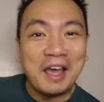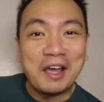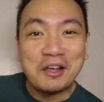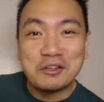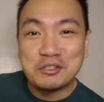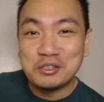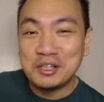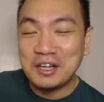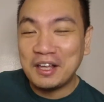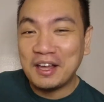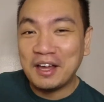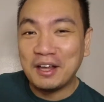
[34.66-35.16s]
I
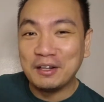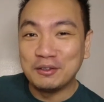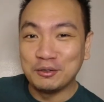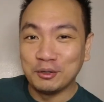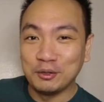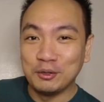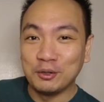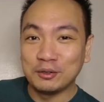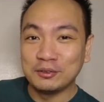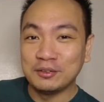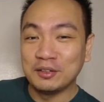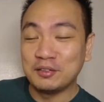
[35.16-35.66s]
actually had
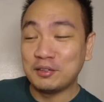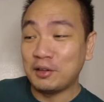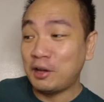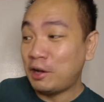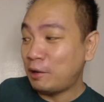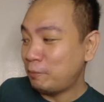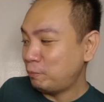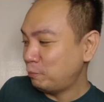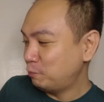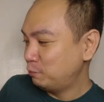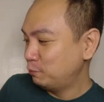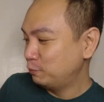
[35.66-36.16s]
to look this
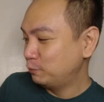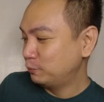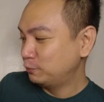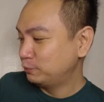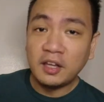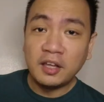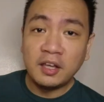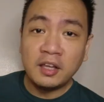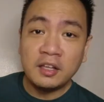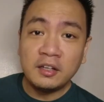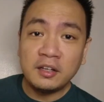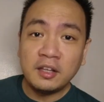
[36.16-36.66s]
up.
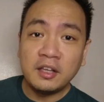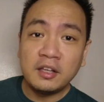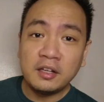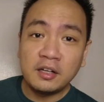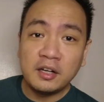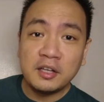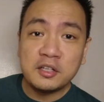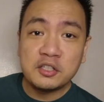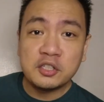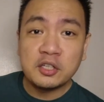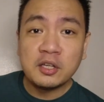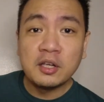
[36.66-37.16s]
In
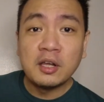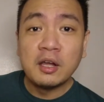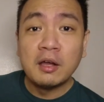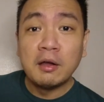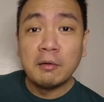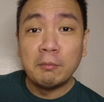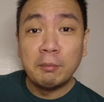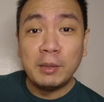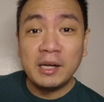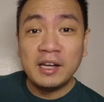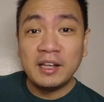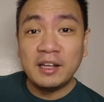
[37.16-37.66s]
English,
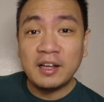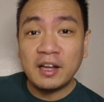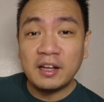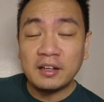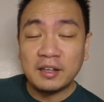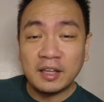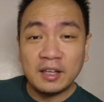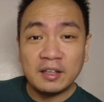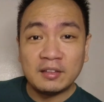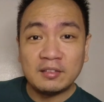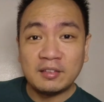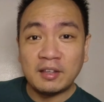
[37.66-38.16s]

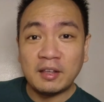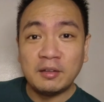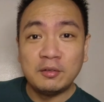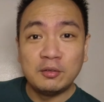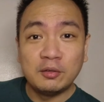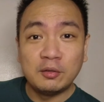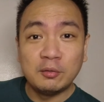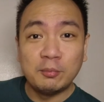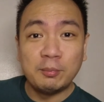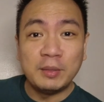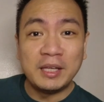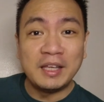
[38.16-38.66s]
baligang is
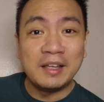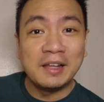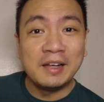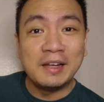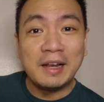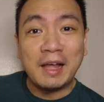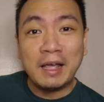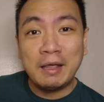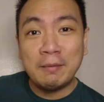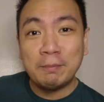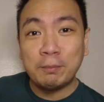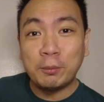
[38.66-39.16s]
said to be
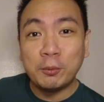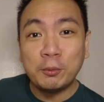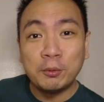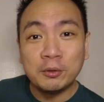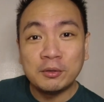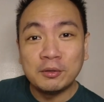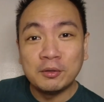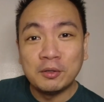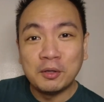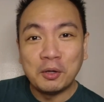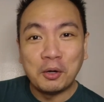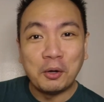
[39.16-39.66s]

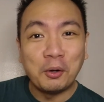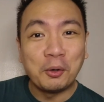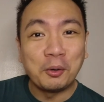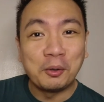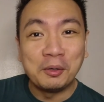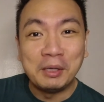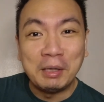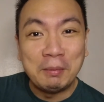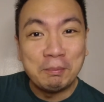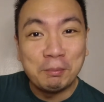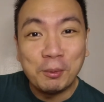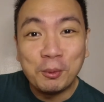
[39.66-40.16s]
lipote
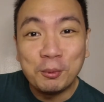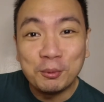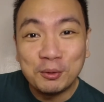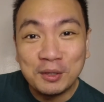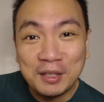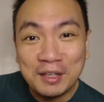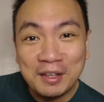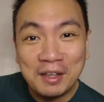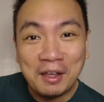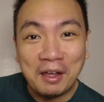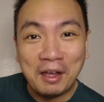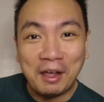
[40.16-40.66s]
or
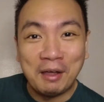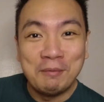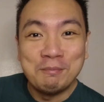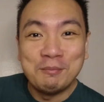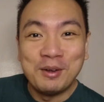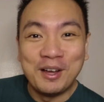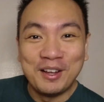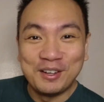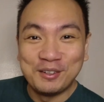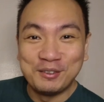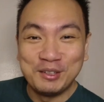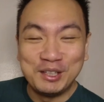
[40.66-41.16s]
lipote, I'm
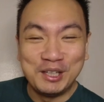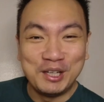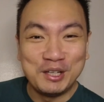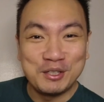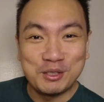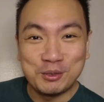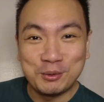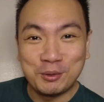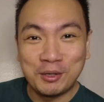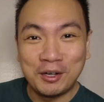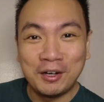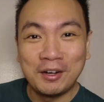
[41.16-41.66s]
not really
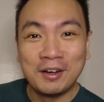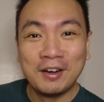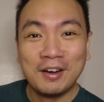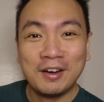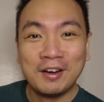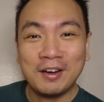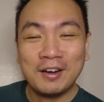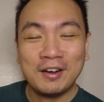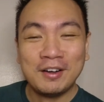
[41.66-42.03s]
sure.